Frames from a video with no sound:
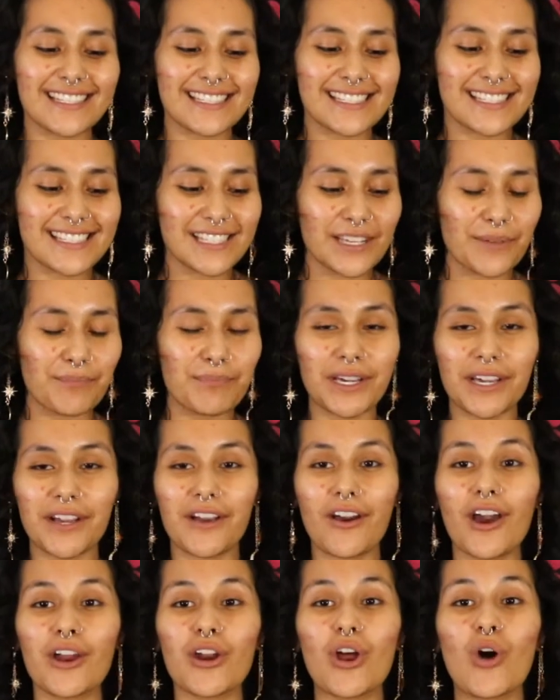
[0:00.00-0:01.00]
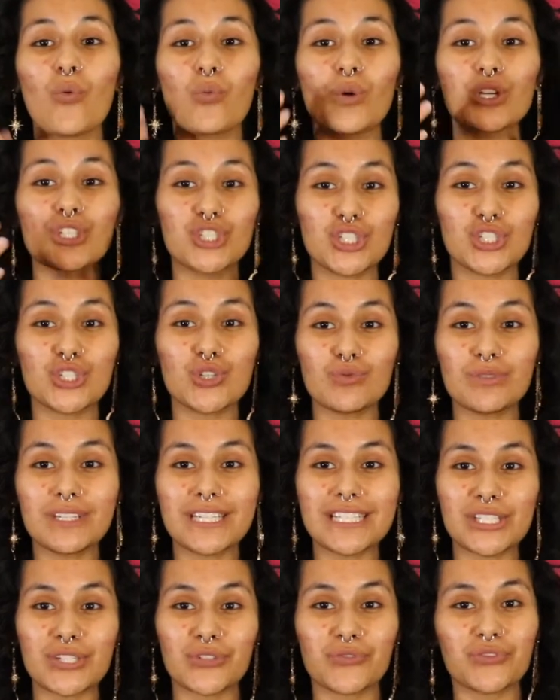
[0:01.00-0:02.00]
this is a pick a card on what you
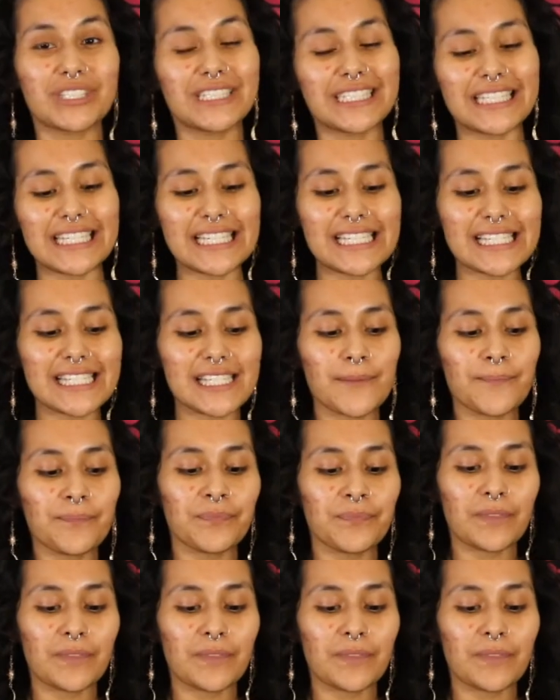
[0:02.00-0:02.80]
need to release,